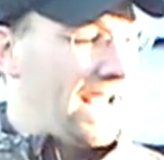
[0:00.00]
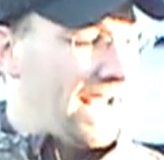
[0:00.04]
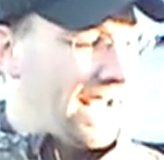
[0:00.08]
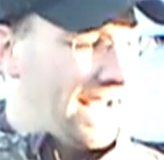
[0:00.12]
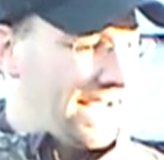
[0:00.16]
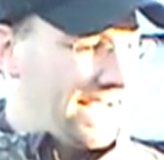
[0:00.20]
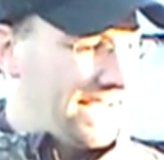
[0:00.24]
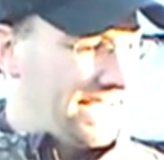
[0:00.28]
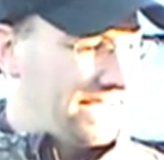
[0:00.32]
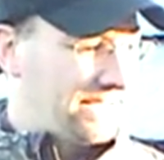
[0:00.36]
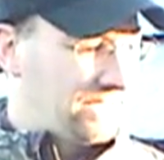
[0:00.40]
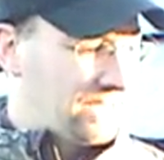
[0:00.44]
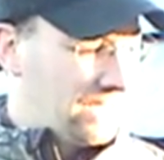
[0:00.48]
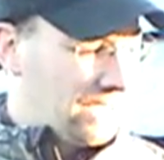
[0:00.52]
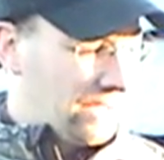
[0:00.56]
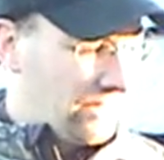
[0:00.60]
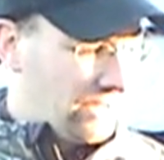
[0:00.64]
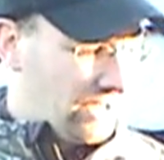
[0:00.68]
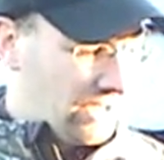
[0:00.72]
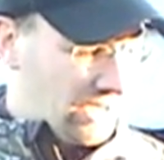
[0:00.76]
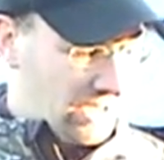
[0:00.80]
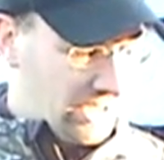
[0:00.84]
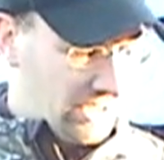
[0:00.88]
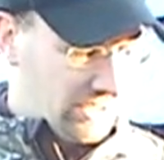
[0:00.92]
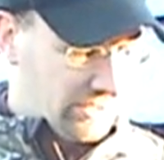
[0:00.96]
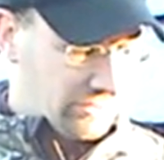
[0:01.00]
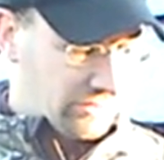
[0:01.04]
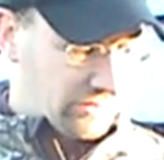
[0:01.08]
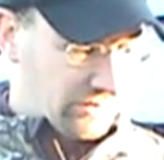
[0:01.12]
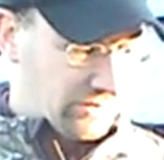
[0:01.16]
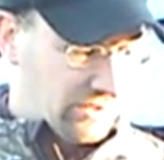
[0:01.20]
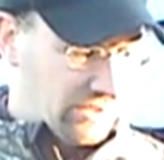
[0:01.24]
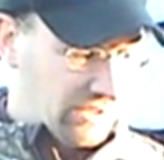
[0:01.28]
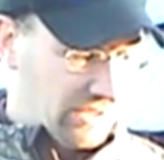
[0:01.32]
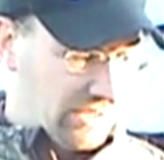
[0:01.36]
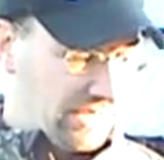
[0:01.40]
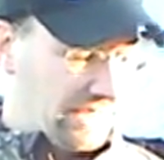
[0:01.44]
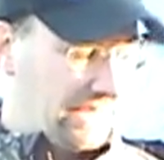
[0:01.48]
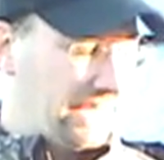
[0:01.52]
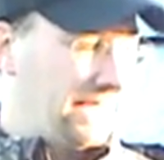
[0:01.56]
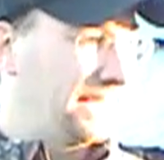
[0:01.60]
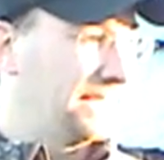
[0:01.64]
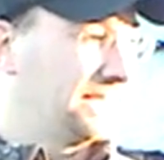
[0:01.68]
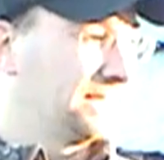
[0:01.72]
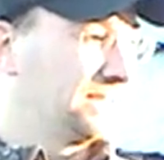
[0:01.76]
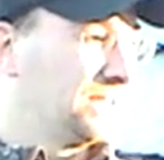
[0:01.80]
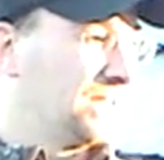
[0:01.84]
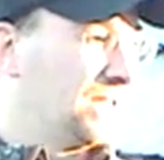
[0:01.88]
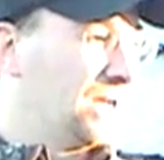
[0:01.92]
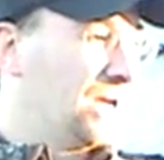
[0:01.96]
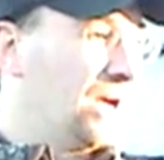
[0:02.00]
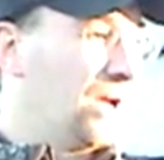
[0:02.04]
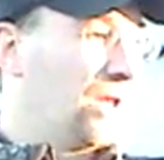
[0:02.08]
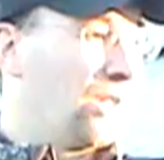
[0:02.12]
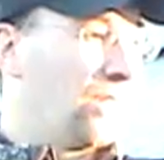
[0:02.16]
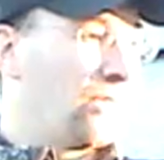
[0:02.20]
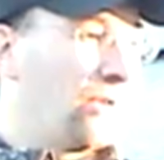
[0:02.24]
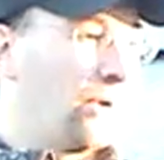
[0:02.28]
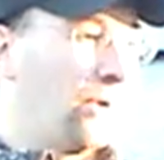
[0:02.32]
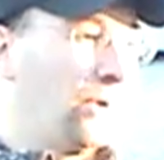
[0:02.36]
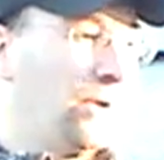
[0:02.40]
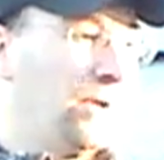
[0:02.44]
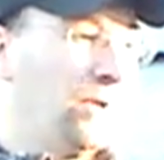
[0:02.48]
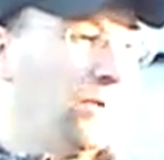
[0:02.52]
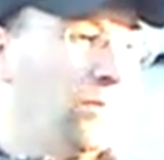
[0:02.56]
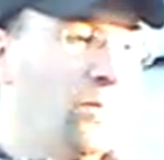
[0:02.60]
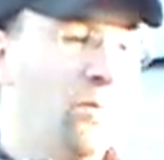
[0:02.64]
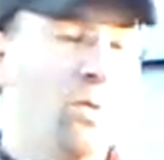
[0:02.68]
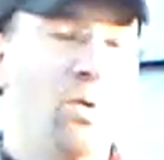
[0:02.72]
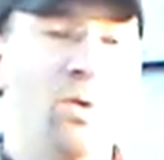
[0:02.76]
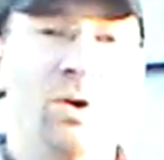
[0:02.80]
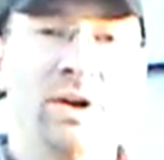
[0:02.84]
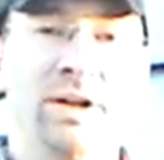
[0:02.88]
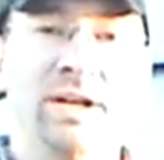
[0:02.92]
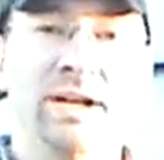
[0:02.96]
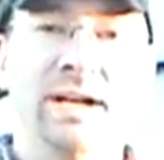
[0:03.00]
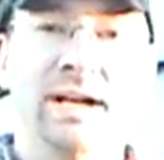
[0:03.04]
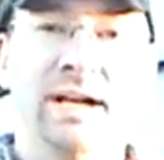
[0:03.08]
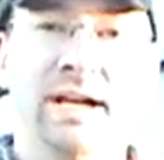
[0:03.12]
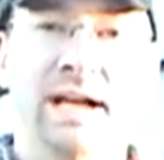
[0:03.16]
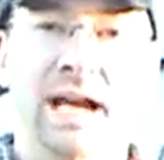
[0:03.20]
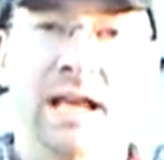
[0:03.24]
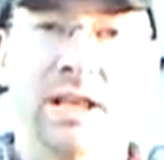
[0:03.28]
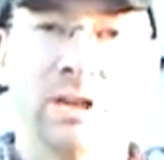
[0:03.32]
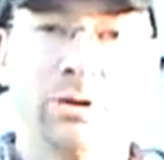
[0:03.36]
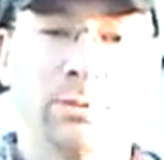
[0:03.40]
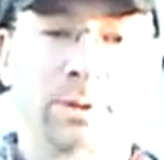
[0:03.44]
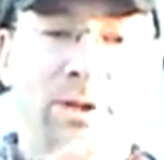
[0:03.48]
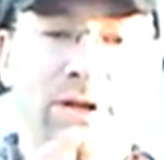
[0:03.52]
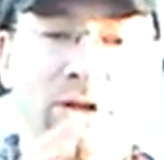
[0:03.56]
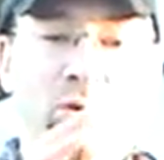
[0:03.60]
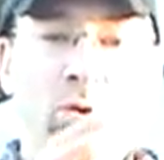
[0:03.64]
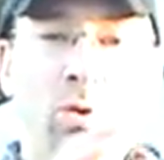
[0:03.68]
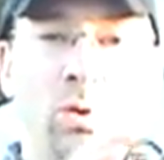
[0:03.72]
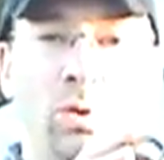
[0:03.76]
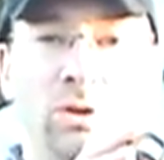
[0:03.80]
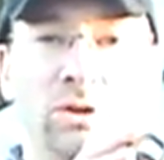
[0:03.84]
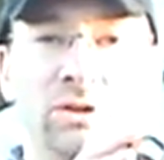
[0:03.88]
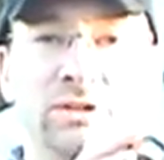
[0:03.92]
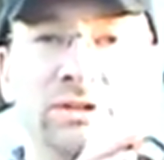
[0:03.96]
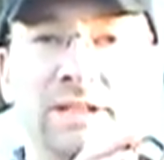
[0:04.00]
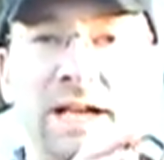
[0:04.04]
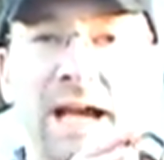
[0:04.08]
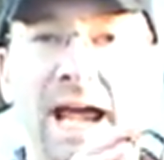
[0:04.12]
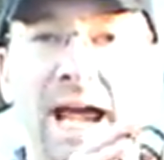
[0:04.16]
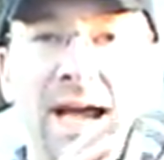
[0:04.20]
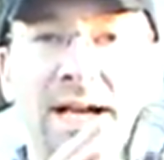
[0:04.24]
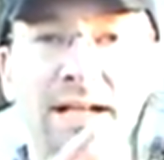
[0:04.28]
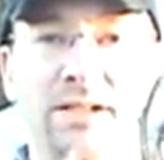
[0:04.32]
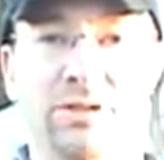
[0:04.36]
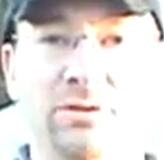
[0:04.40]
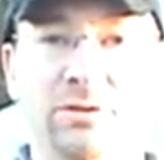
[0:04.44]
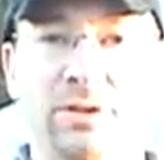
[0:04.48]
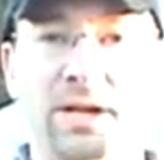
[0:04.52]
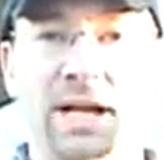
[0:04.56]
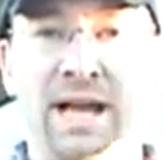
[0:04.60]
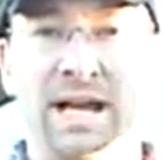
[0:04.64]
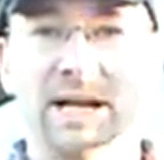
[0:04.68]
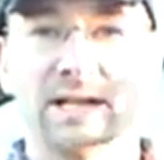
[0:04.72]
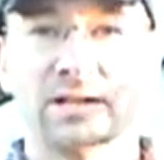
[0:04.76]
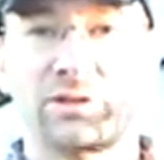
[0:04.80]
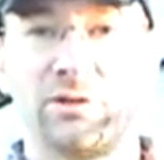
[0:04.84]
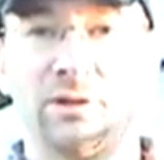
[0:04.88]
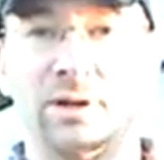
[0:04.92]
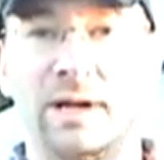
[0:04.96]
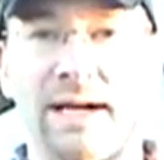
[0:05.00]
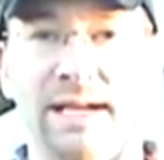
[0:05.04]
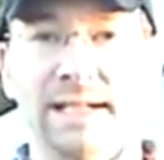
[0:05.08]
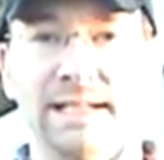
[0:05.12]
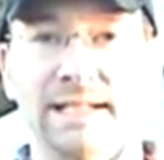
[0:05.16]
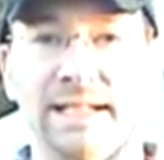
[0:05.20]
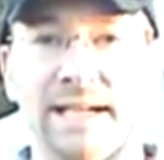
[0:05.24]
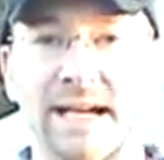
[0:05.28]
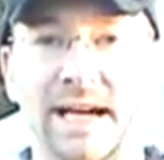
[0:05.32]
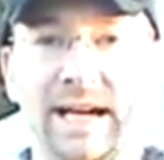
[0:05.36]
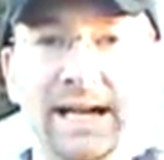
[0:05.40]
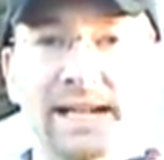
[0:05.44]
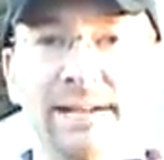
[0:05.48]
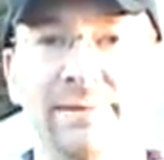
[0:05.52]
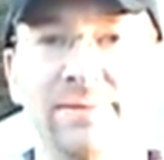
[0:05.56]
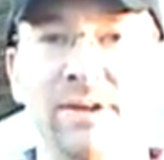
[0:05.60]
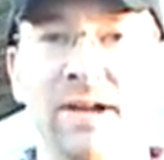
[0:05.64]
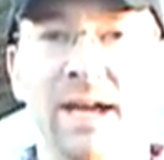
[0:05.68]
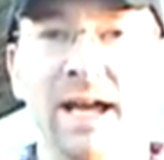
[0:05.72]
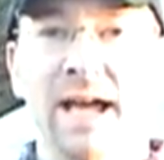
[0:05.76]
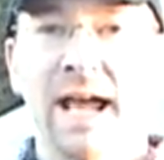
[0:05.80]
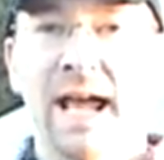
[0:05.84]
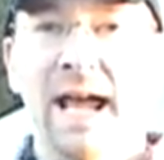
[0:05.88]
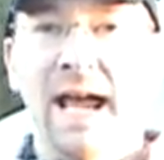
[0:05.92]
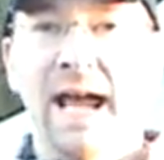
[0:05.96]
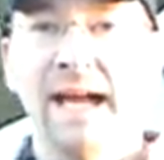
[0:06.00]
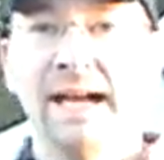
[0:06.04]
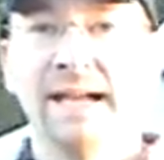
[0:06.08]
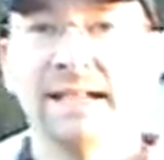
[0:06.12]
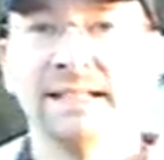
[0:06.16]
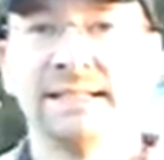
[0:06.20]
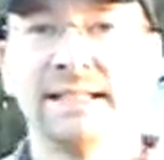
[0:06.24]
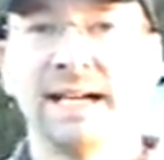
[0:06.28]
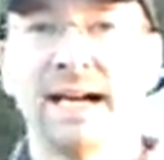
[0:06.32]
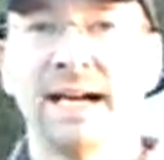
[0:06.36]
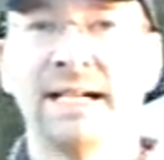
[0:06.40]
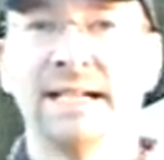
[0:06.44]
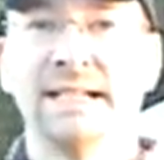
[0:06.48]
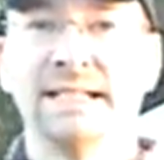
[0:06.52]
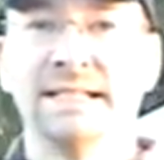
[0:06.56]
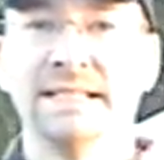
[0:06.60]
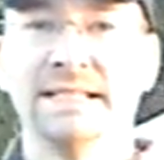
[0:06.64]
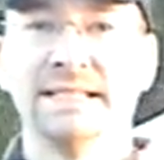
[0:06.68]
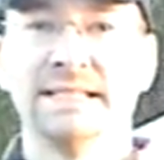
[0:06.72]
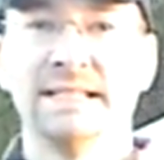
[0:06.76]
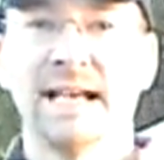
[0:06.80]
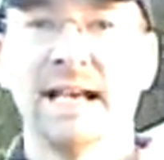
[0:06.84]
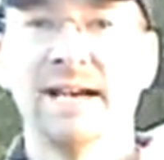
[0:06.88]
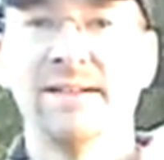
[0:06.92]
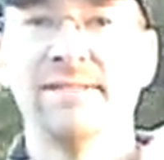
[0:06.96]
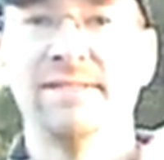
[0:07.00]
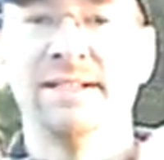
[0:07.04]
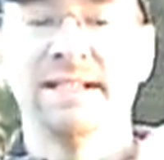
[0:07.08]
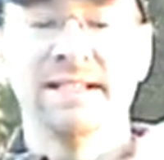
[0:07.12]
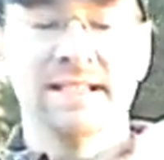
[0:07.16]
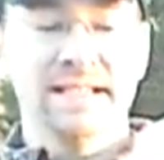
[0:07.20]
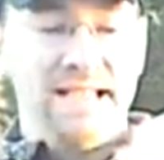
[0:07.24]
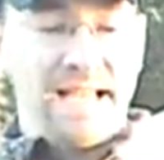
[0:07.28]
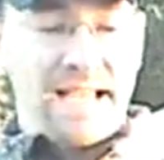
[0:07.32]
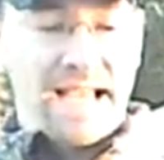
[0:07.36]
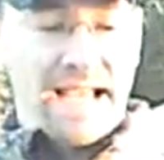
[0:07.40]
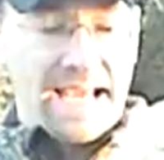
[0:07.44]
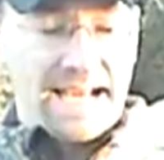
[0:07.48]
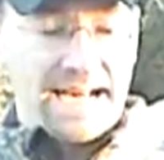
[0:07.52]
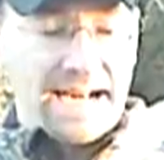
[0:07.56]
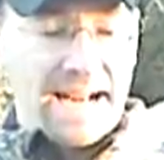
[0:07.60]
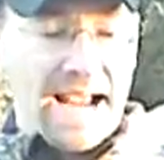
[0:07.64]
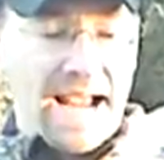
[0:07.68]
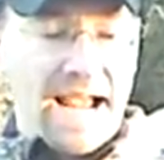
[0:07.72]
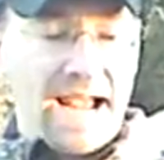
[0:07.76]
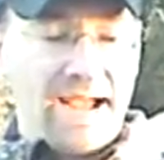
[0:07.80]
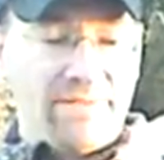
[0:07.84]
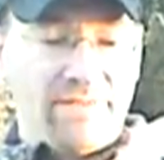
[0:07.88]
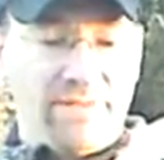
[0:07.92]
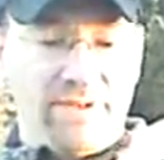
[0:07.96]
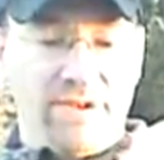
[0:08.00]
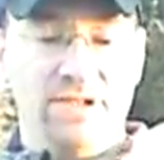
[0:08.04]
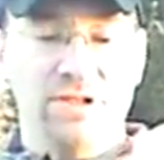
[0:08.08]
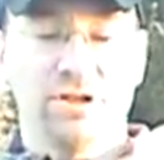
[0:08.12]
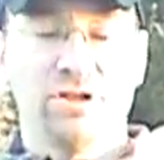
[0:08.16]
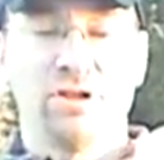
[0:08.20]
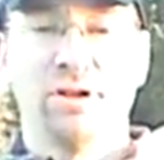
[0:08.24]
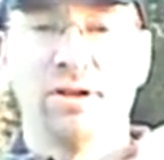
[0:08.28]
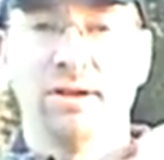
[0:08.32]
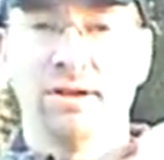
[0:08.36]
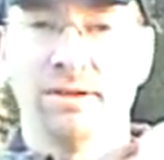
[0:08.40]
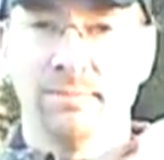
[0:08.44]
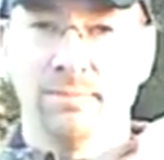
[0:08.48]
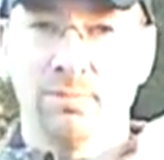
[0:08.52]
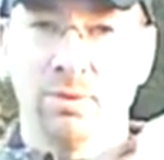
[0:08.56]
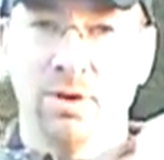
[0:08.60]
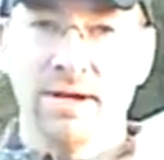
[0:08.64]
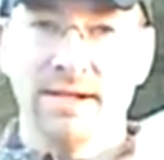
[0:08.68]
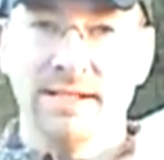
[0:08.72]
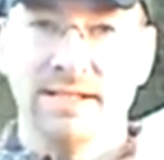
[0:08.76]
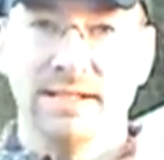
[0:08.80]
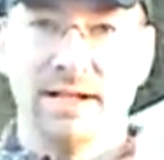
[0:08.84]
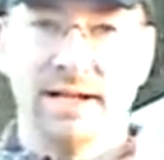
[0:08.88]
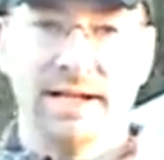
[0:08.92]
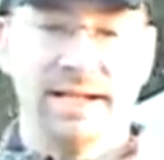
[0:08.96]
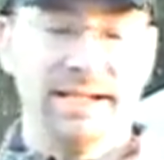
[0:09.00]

And the Hunter is 31 and 3 quarters axle to axle ATA and it's got a 7 and a half inch brace